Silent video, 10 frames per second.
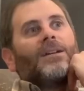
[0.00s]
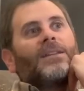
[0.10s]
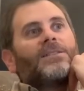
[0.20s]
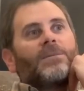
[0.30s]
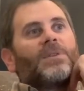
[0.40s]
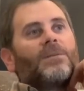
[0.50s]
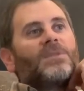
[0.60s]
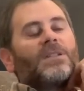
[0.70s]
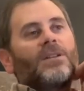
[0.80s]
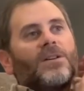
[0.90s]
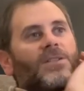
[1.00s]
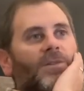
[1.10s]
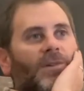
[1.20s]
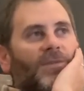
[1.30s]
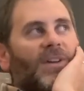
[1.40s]
I think sometimes it
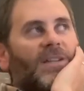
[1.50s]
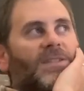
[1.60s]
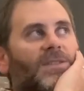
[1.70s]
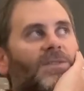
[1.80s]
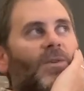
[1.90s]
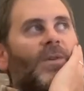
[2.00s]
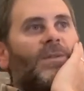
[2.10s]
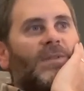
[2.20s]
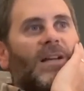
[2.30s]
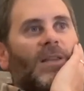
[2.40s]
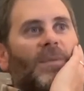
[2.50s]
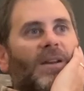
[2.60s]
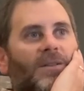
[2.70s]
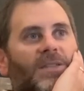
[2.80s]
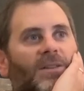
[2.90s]
also affects the stories we tell
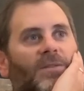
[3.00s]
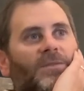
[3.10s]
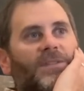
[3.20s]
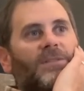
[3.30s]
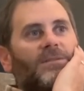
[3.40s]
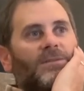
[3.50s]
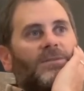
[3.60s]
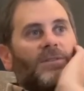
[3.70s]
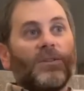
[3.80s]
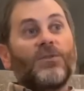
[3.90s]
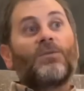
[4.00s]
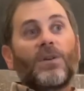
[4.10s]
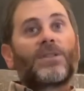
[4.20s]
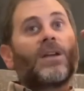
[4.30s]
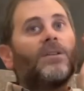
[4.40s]
about ourselves, to
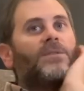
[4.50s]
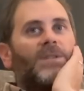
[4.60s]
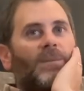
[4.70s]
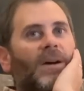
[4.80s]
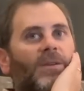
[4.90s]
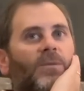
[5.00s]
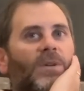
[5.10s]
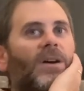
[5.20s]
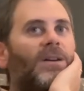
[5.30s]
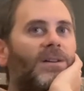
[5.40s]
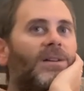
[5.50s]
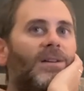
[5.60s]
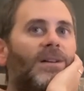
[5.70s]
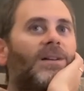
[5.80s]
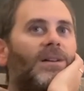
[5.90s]
ourselves, about who we are.
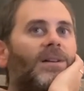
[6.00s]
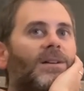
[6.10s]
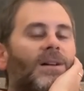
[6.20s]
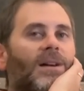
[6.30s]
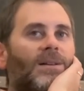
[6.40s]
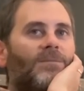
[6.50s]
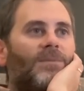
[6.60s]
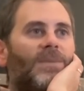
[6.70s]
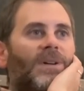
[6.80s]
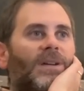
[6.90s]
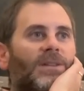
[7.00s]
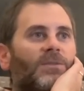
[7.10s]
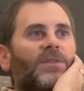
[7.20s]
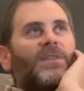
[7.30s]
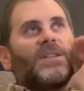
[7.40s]

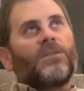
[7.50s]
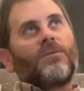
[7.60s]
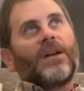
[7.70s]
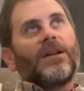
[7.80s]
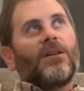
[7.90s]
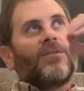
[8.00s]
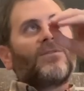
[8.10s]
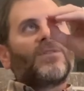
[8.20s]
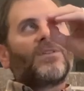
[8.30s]
And grief has a way of,